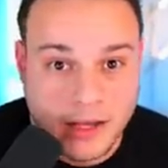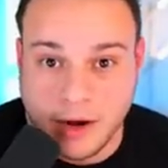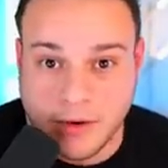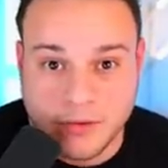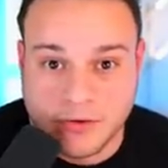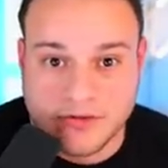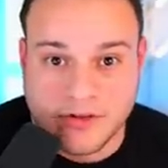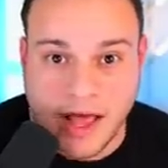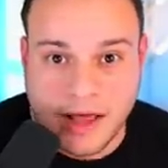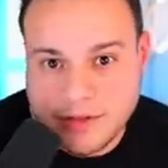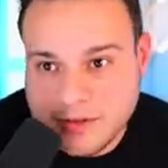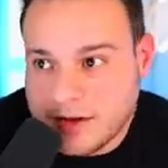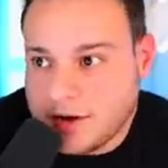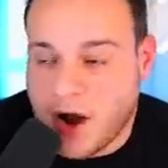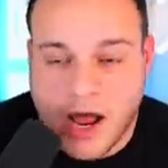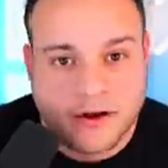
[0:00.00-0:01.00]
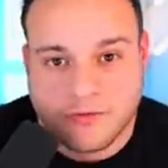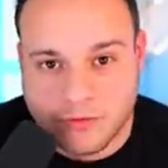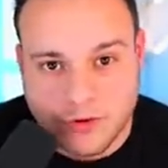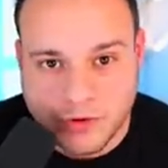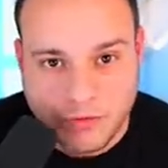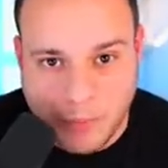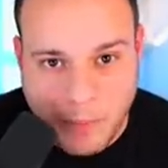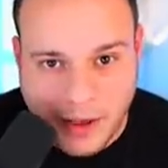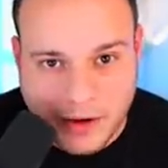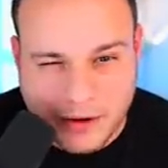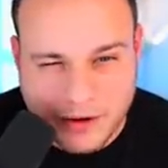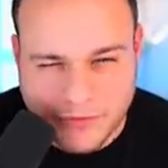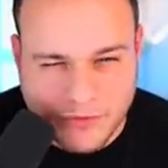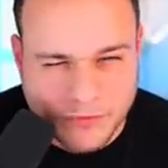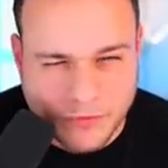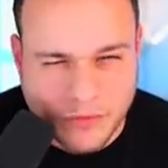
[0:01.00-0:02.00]
you know, there's not they kind of really
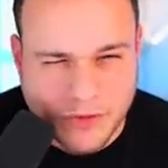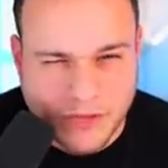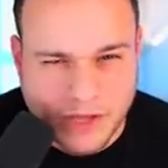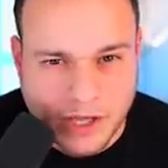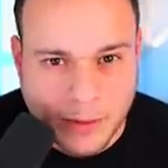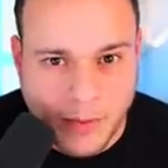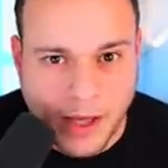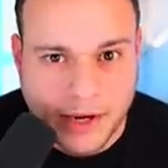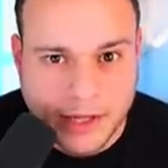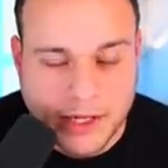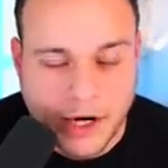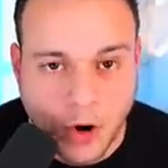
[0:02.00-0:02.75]
repetitive if you really think about it.